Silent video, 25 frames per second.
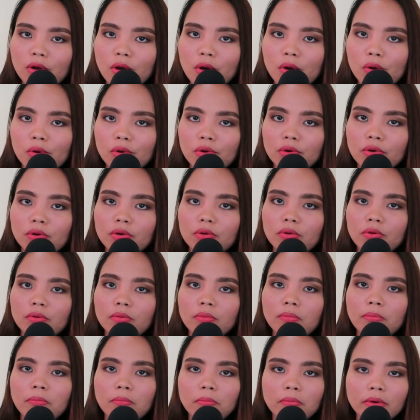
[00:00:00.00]
code,
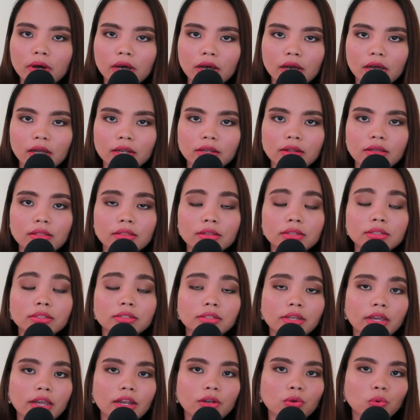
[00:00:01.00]
but the
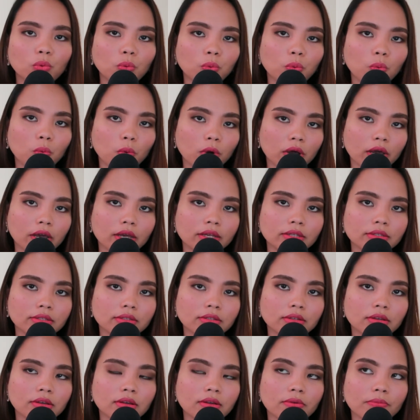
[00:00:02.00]
state
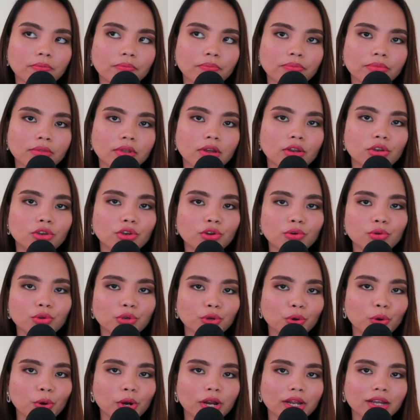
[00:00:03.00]
was New
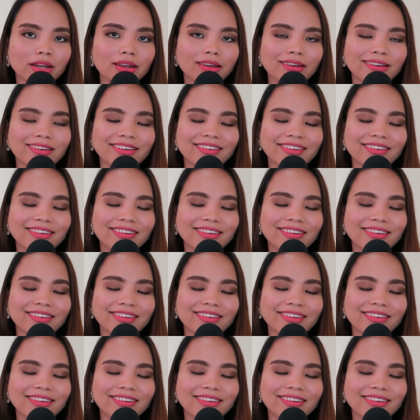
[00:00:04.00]
York.